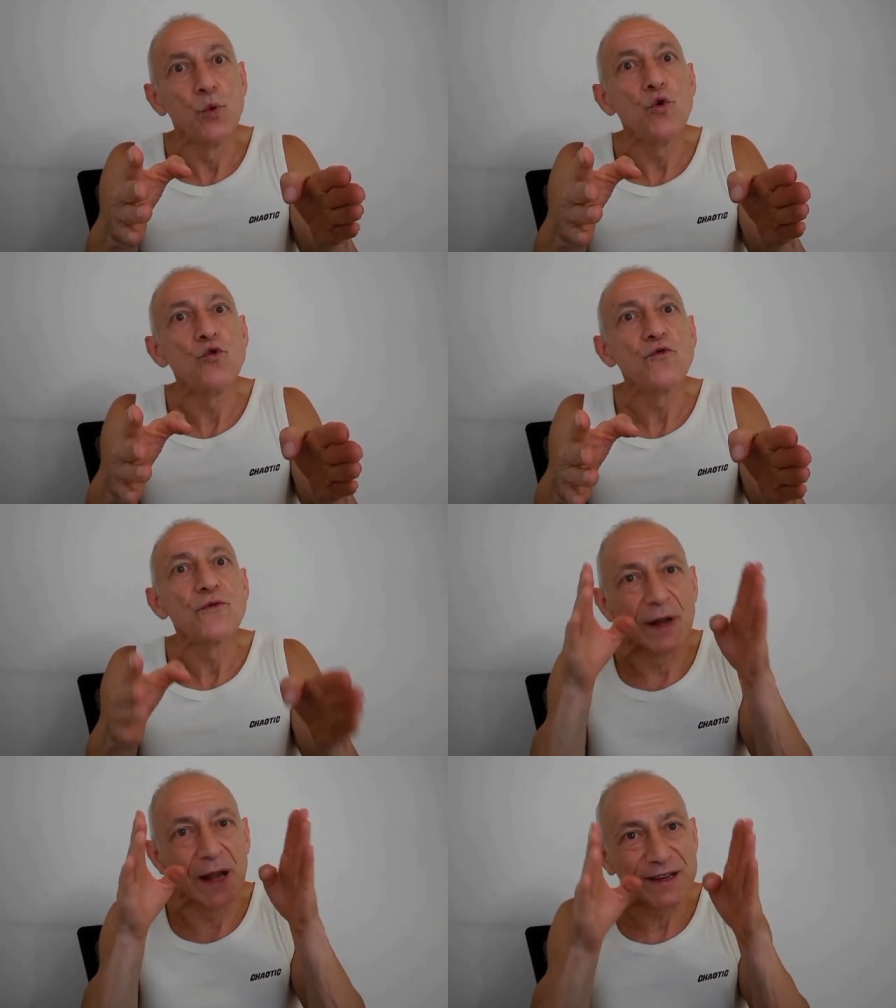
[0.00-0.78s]

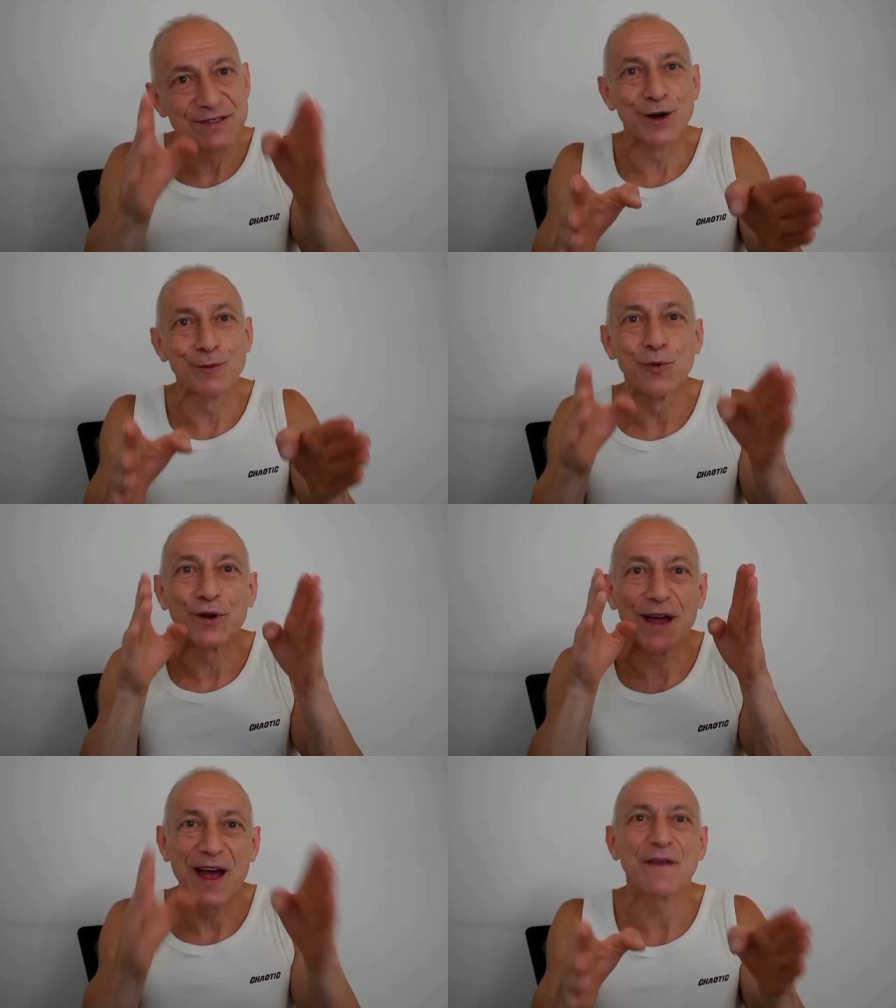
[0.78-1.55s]
Move like
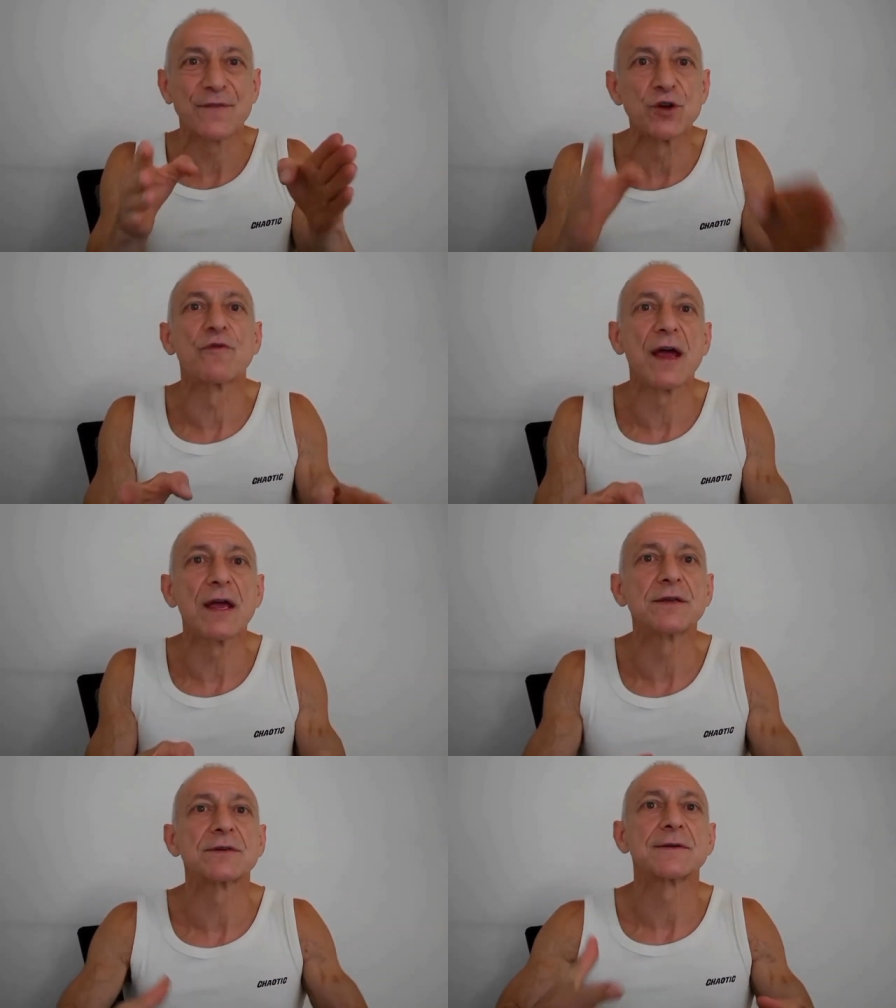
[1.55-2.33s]
someone half your
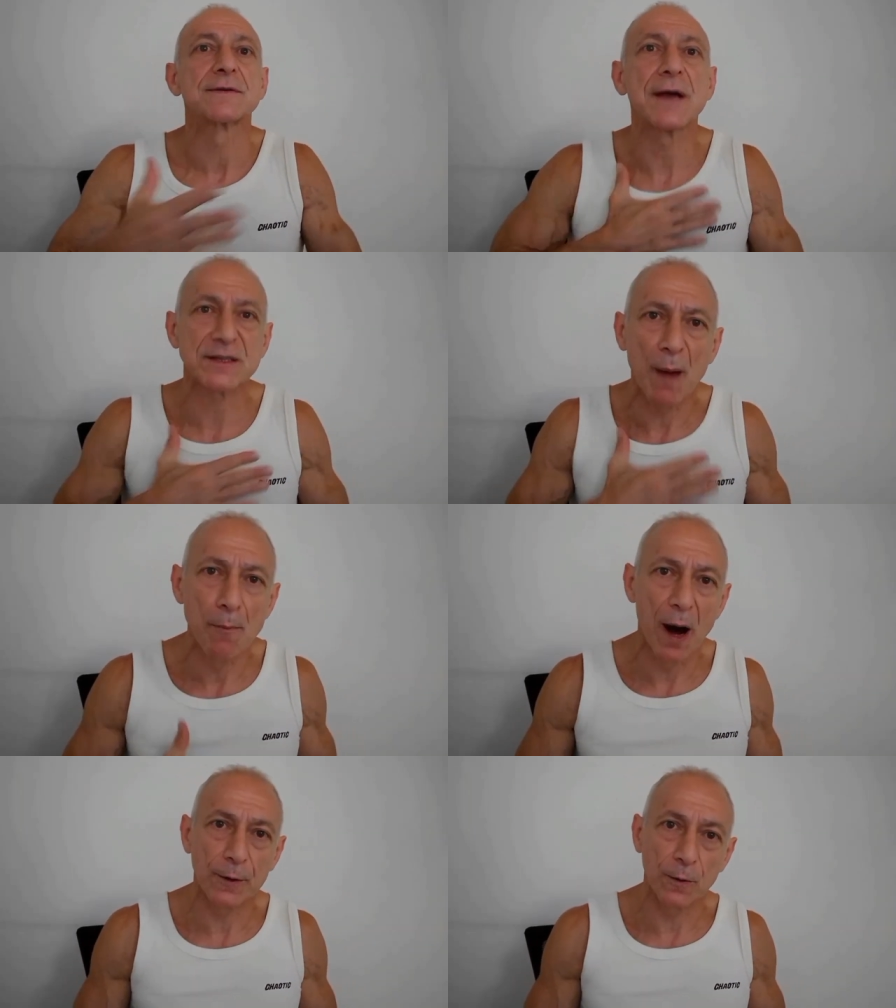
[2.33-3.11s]
age. That's
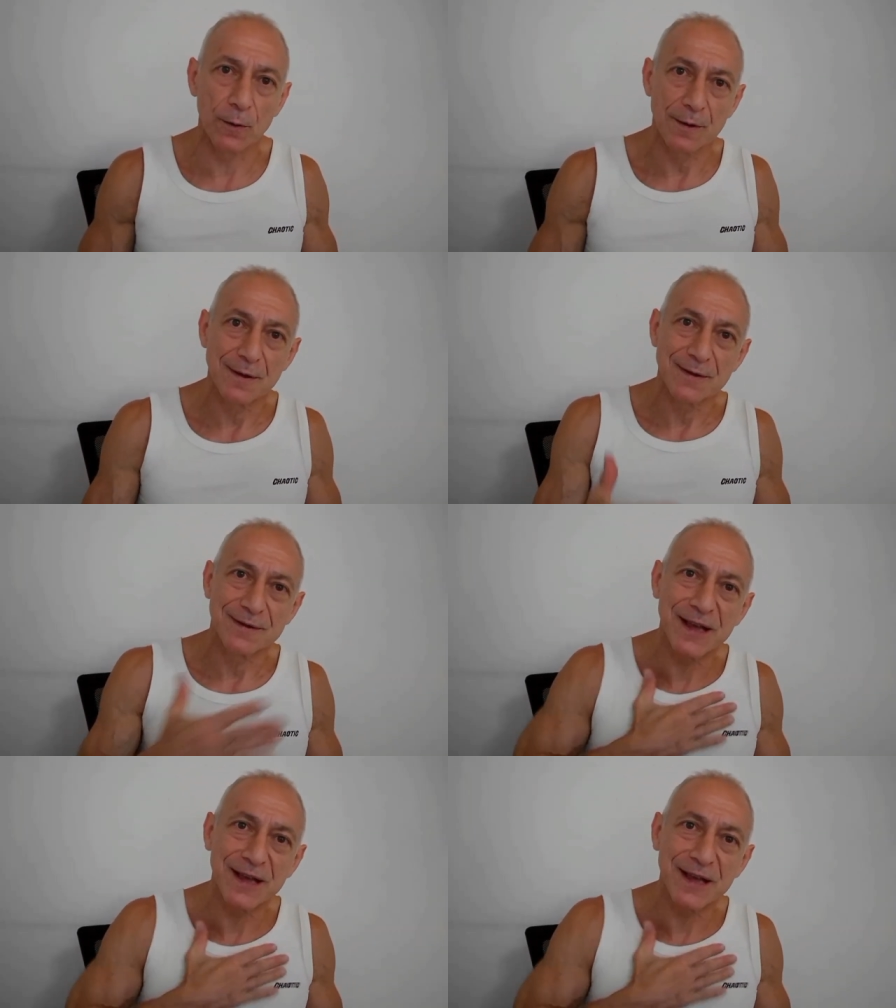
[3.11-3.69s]
my motto.